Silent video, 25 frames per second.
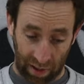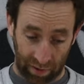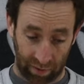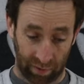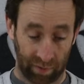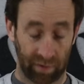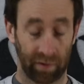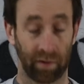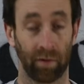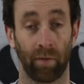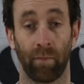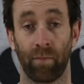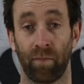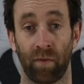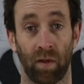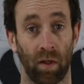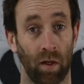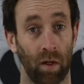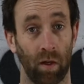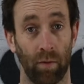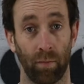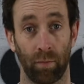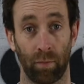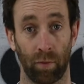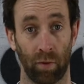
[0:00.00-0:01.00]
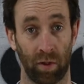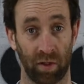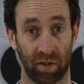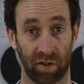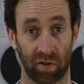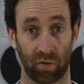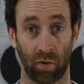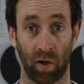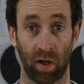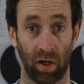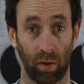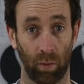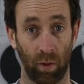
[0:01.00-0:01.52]
and print
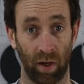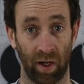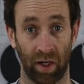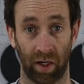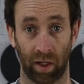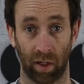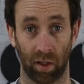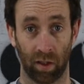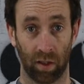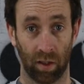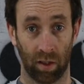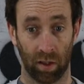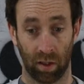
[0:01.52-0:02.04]
straight away.